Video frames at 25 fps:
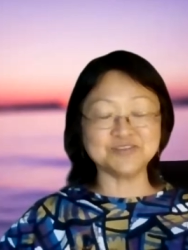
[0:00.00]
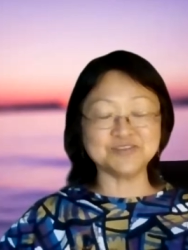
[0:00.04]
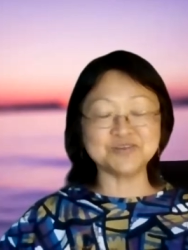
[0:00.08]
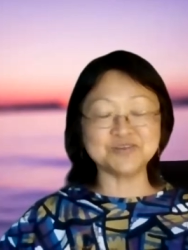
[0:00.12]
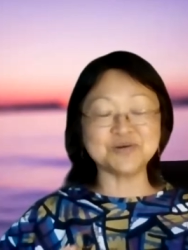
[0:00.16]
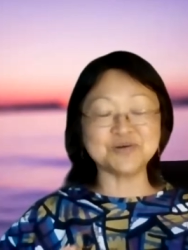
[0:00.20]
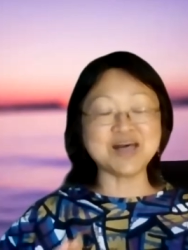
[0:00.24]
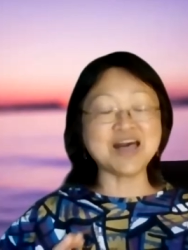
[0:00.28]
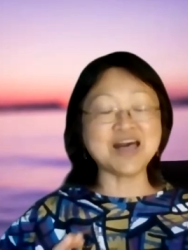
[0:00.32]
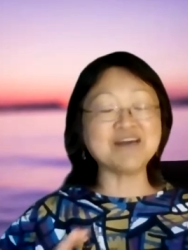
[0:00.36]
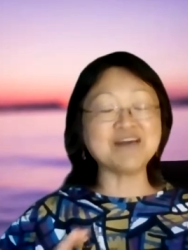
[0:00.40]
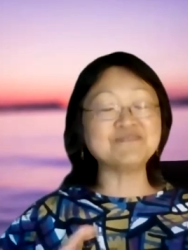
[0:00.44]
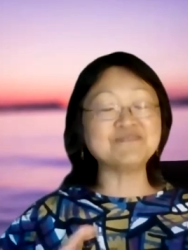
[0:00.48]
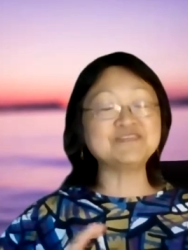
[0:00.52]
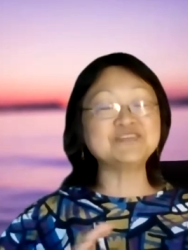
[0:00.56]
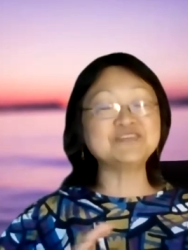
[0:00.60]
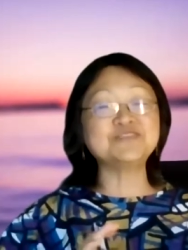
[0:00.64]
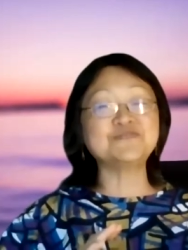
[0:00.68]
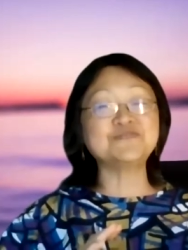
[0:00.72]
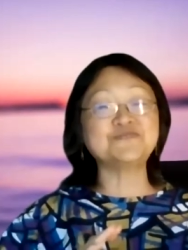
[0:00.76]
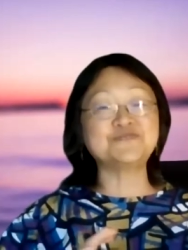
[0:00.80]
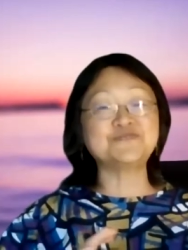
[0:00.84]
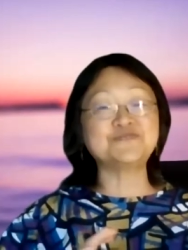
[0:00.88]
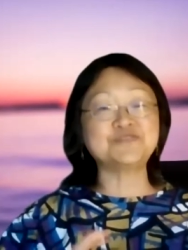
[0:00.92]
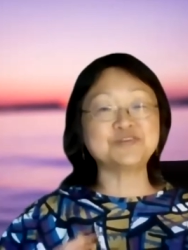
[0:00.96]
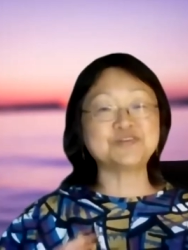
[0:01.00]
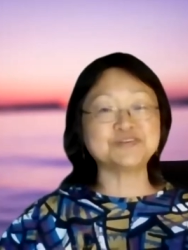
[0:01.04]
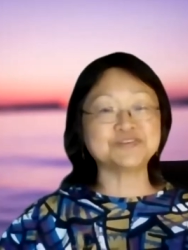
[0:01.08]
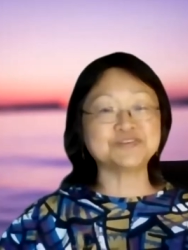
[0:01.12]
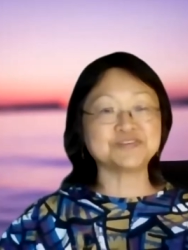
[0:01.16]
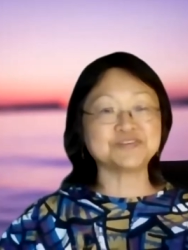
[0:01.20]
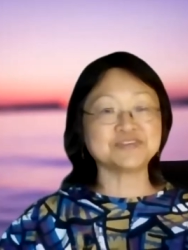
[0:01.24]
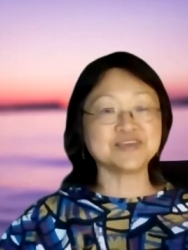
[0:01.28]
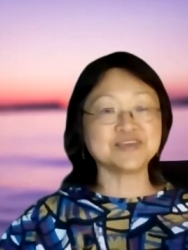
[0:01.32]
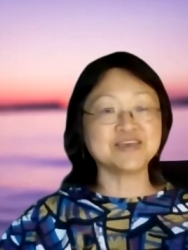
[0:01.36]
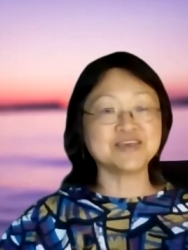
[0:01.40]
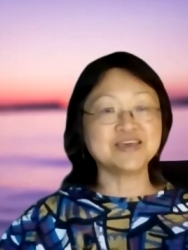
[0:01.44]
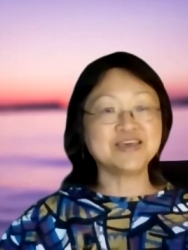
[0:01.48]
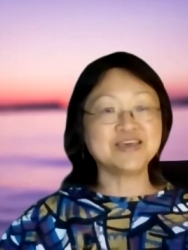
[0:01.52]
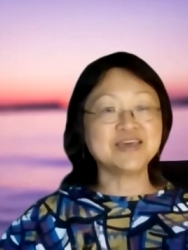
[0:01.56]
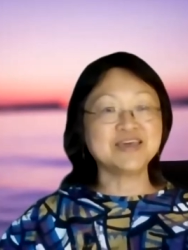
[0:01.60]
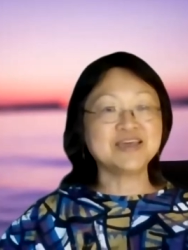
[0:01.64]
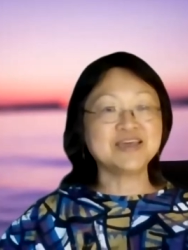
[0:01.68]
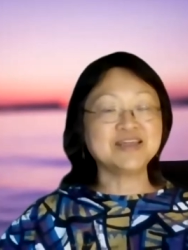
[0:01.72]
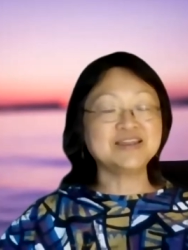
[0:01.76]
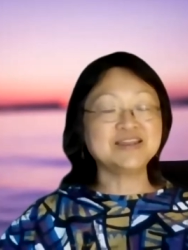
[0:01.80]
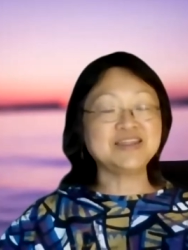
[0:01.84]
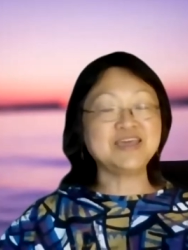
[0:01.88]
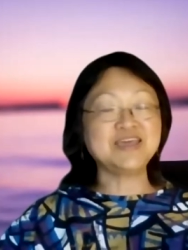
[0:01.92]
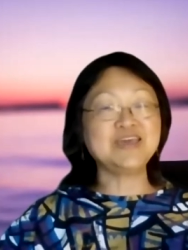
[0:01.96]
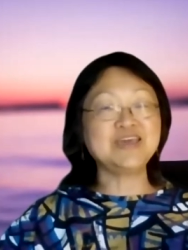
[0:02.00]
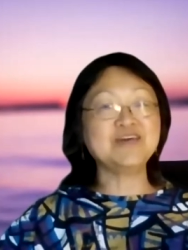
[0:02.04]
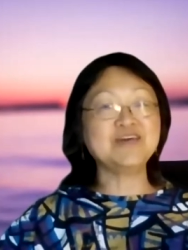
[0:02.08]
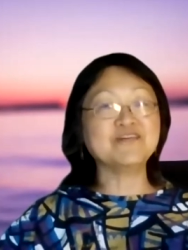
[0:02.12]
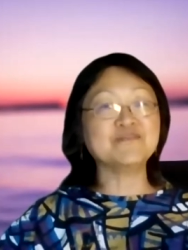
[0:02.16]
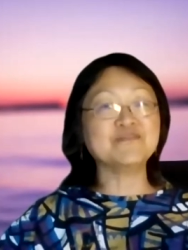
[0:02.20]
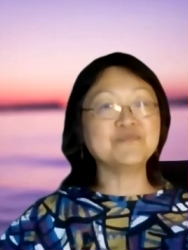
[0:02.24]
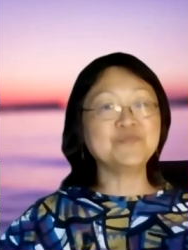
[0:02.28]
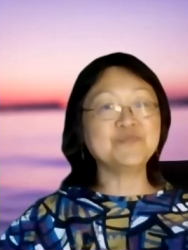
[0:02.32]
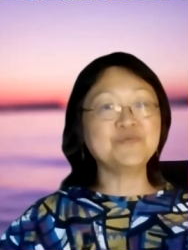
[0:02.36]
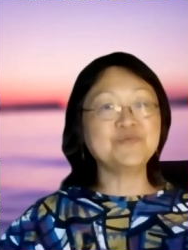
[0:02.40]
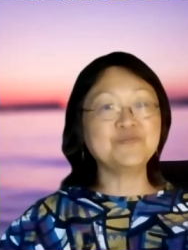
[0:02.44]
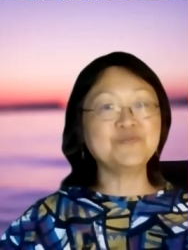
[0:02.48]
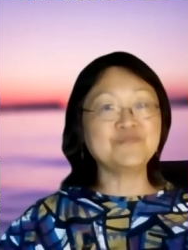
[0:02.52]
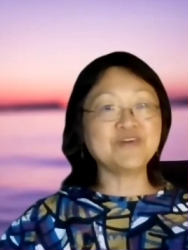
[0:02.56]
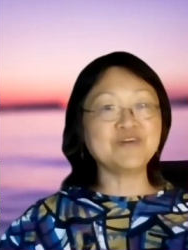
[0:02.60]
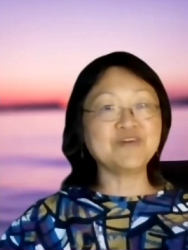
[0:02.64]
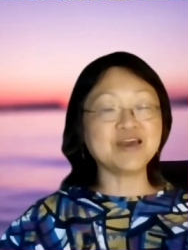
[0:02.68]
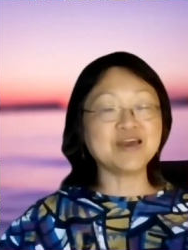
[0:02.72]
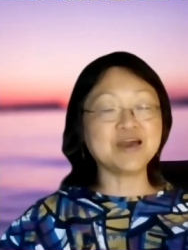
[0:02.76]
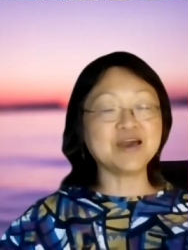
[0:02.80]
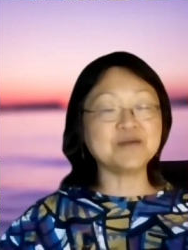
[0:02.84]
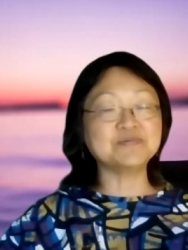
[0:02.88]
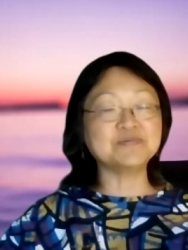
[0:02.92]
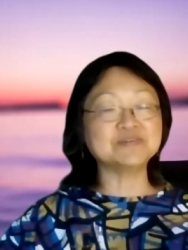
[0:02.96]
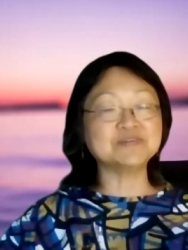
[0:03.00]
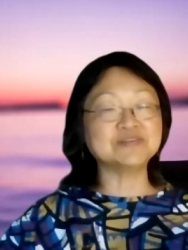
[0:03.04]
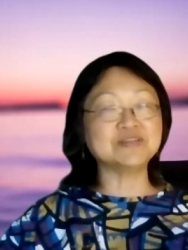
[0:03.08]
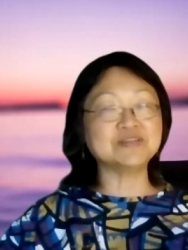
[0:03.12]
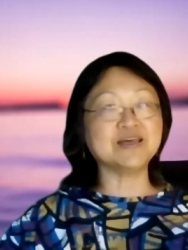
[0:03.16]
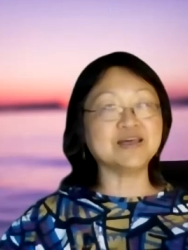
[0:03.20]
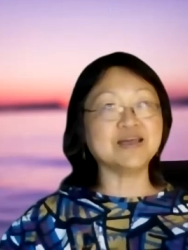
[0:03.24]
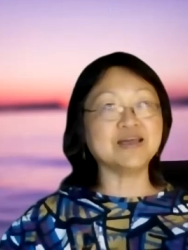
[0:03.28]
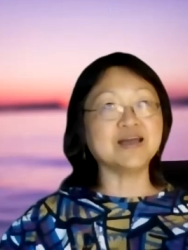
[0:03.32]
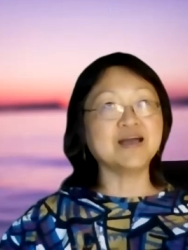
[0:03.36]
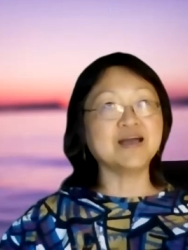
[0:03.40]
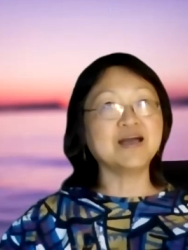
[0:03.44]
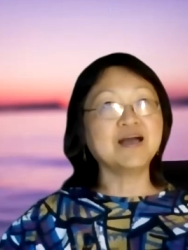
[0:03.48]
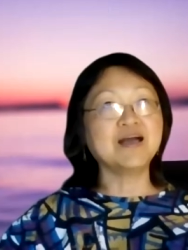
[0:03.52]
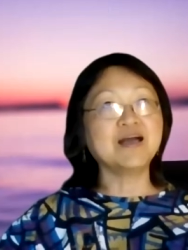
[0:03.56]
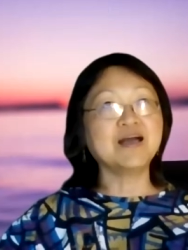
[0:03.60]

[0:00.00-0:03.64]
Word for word: So after the first day of moving, I was like,